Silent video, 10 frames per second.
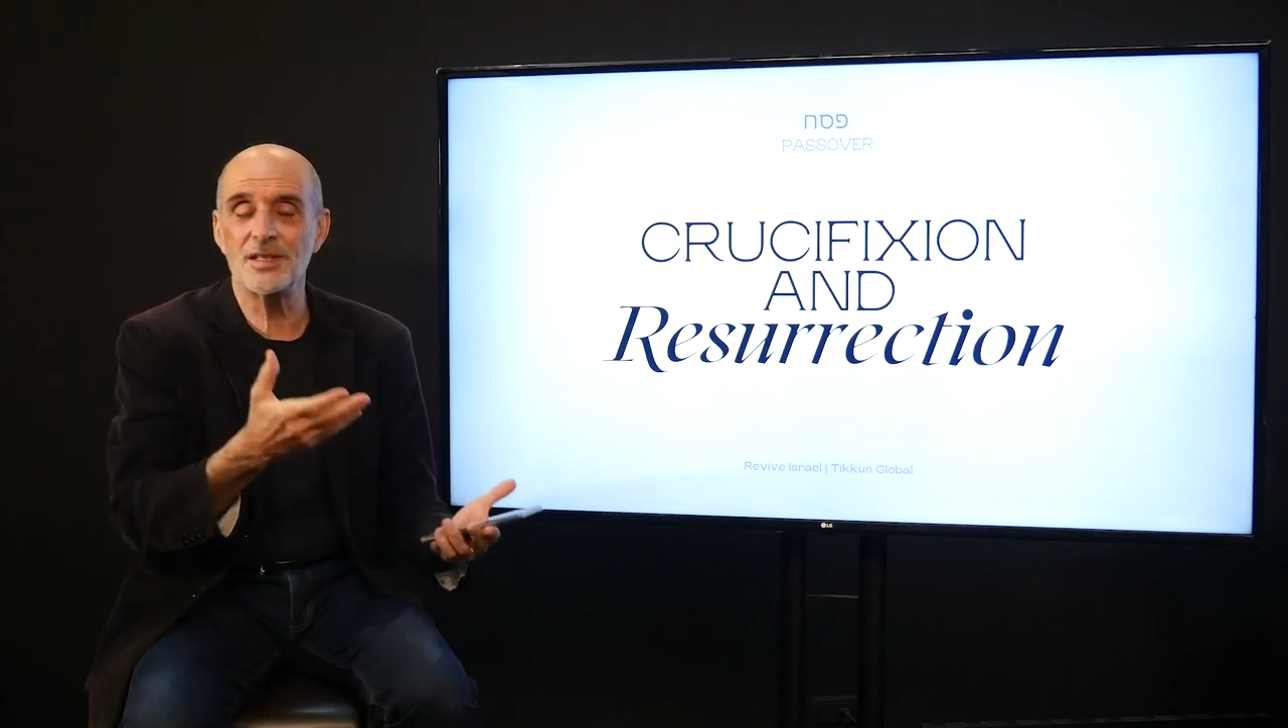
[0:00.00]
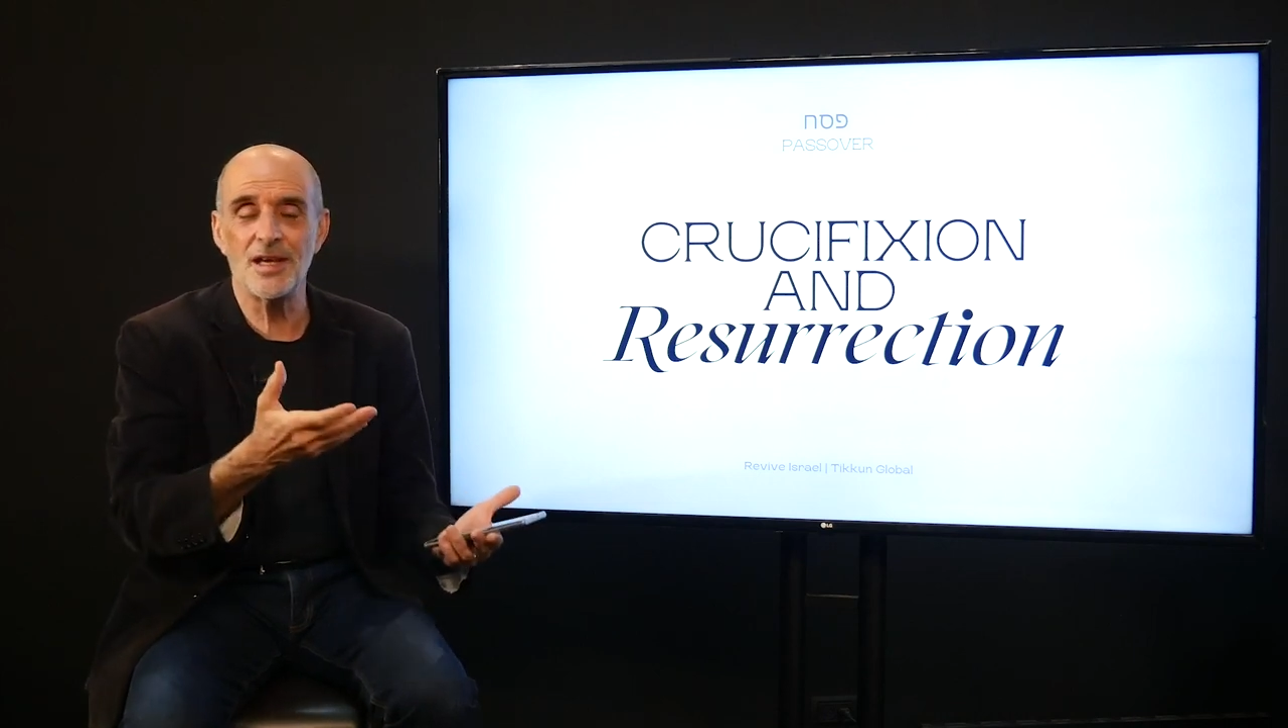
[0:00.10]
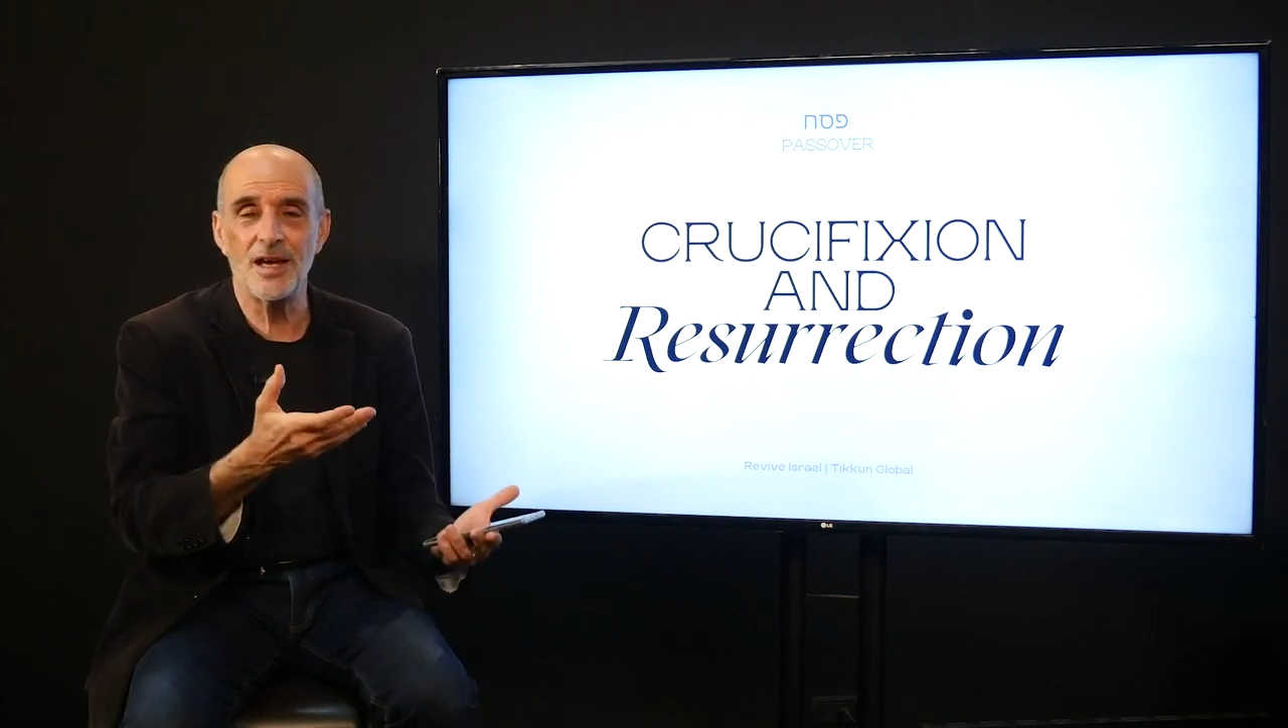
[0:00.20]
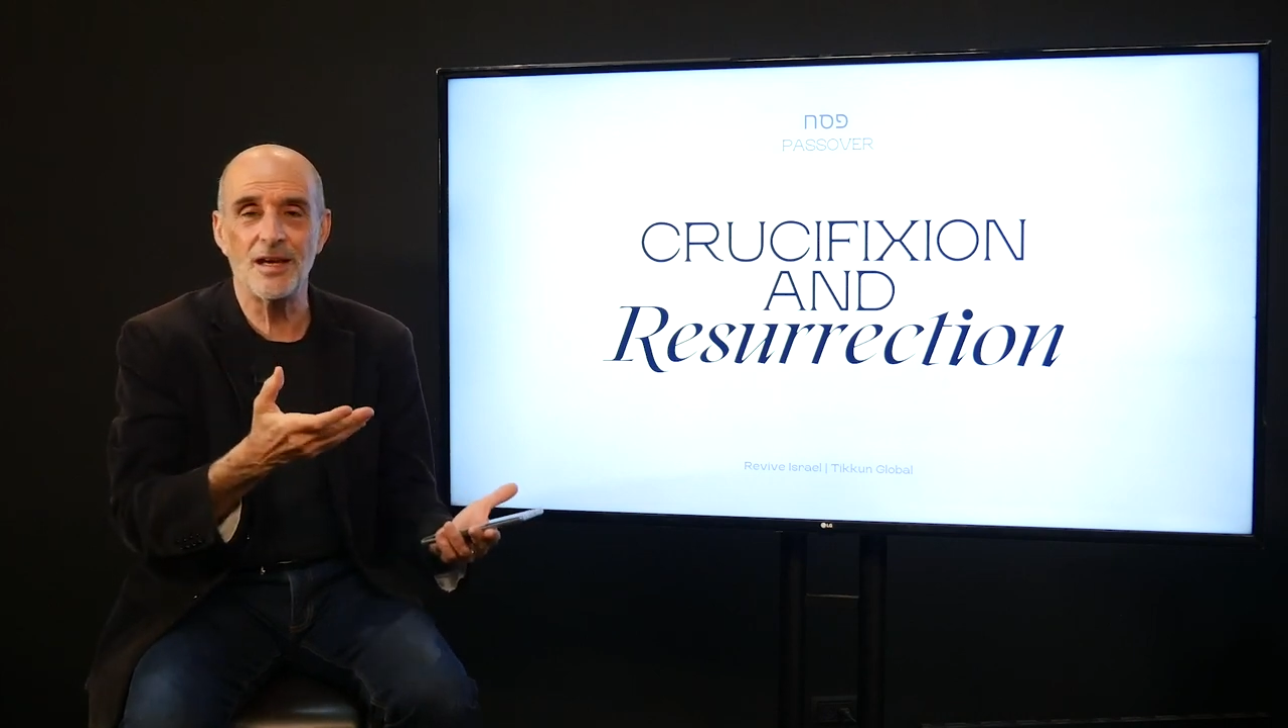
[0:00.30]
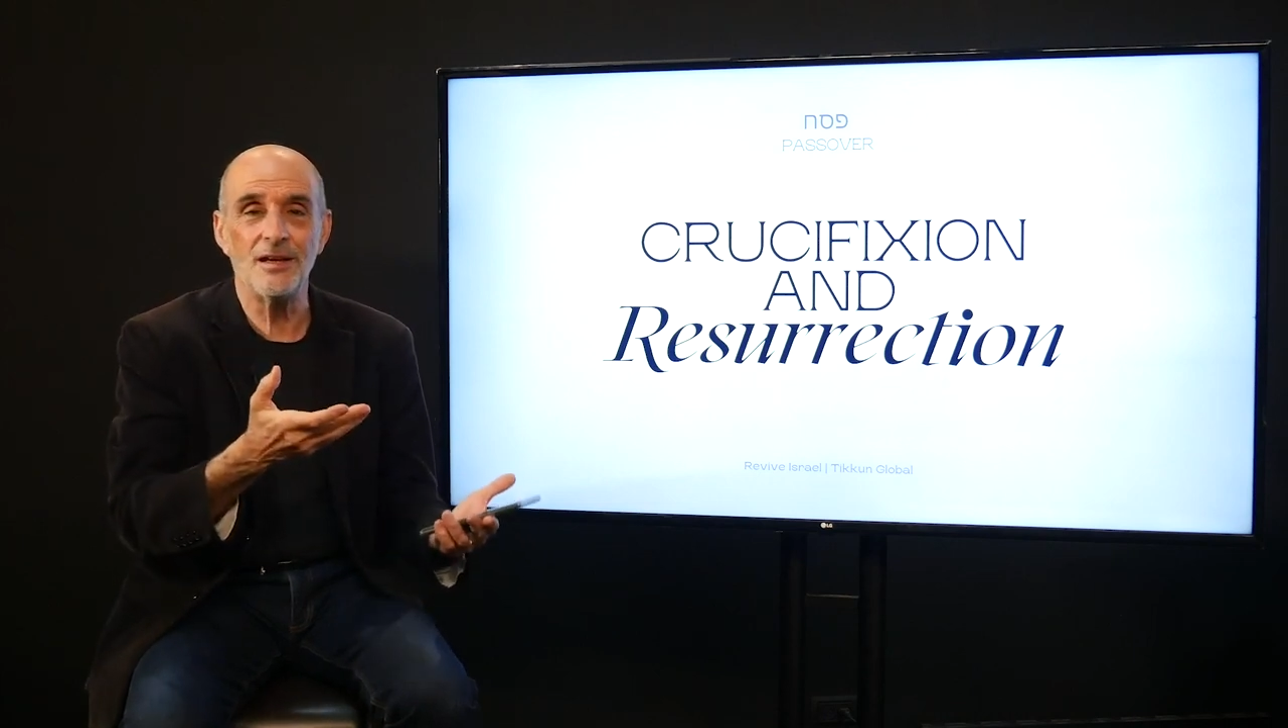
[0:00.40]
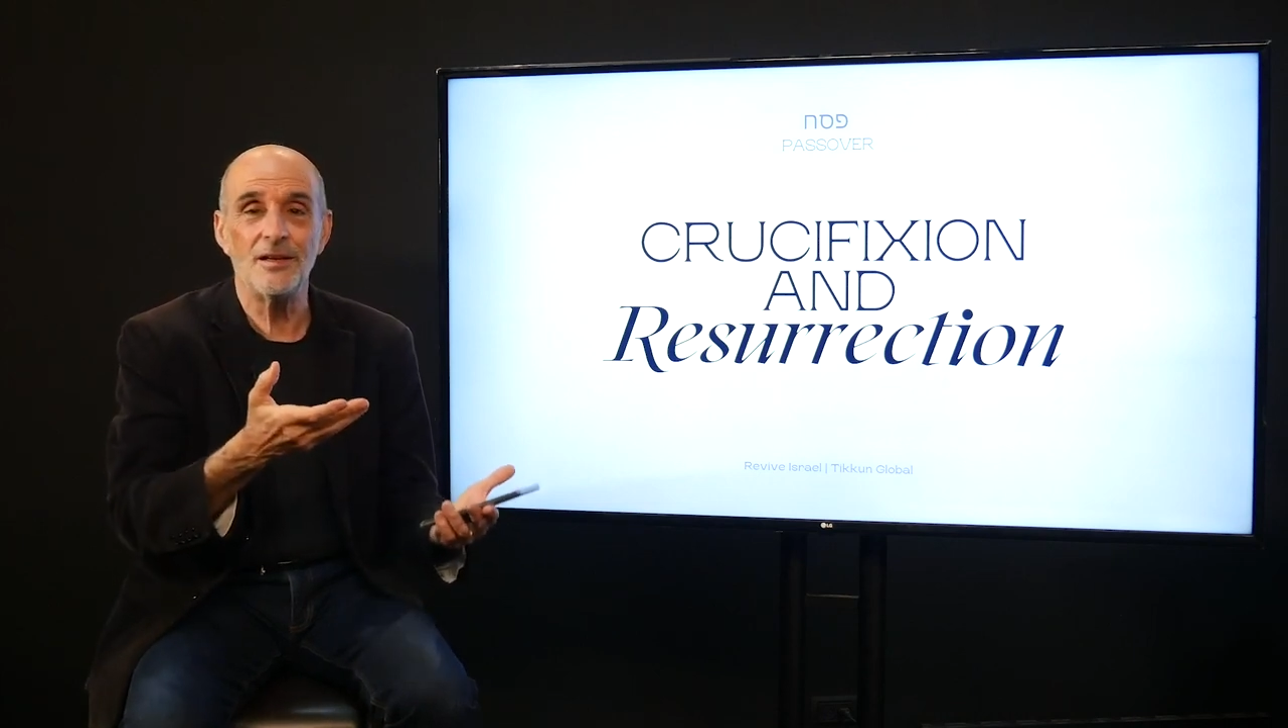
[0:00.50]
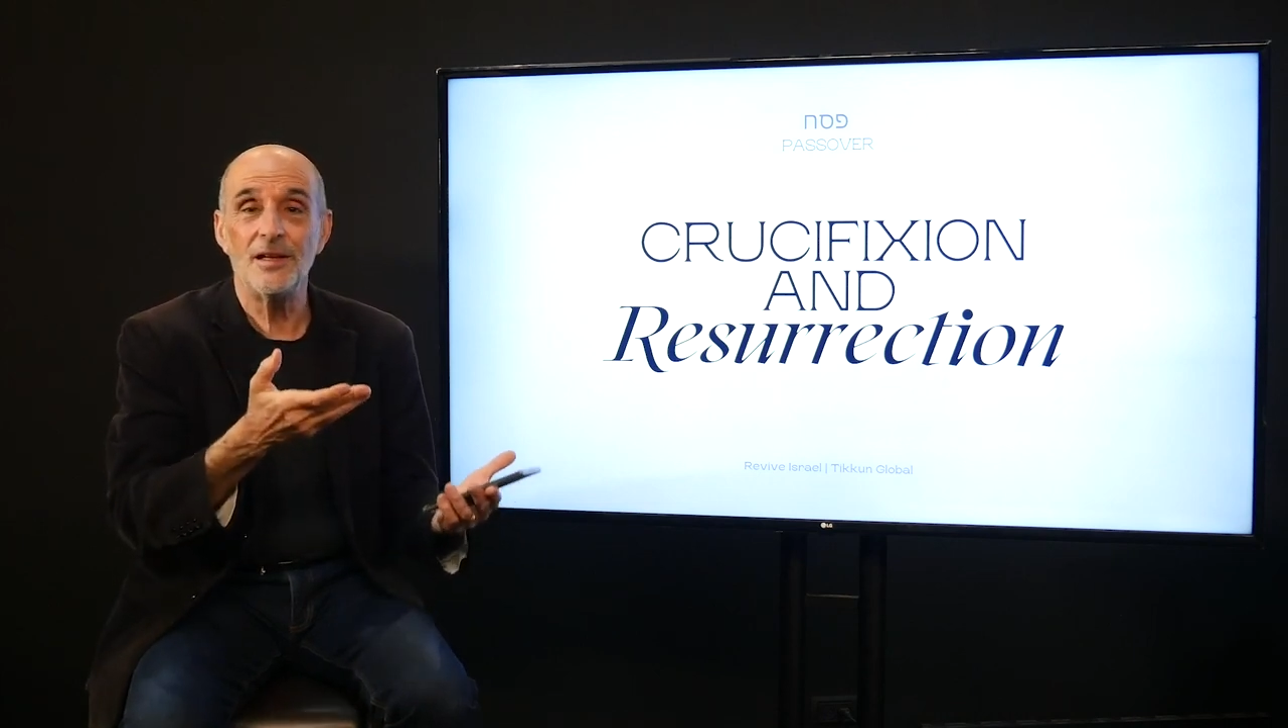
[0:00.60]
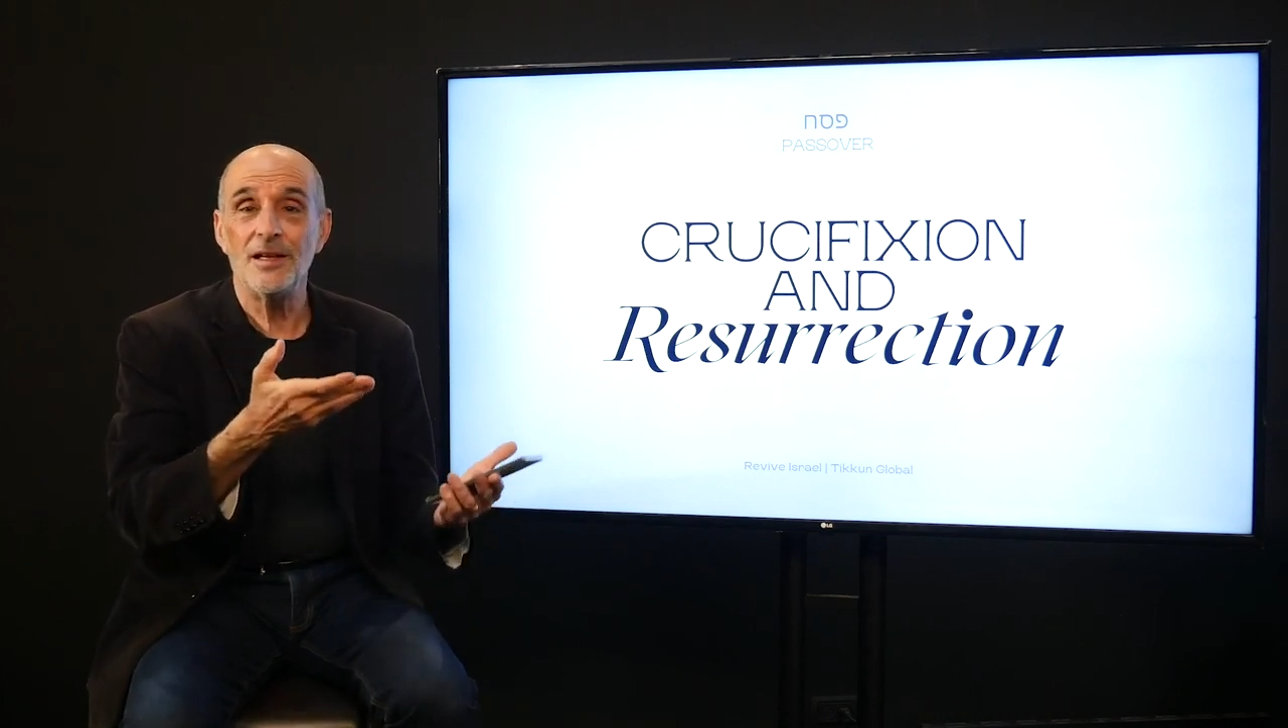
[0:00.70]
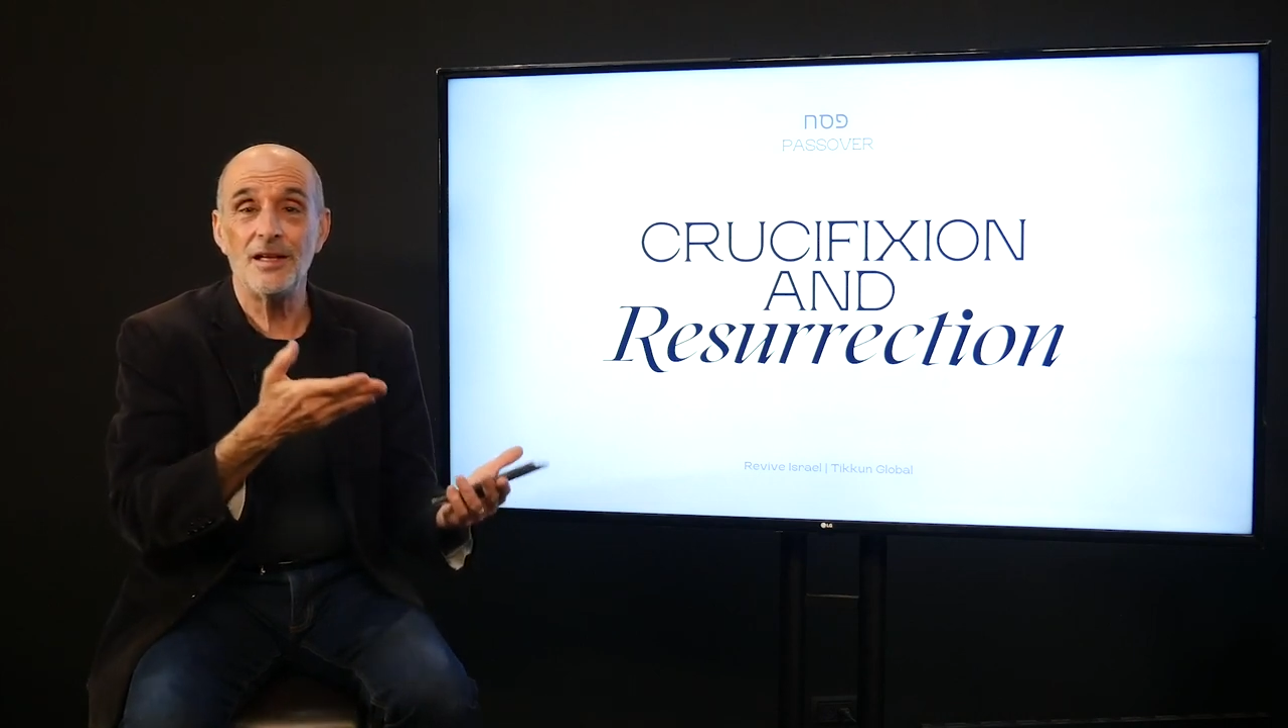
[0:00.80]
saying.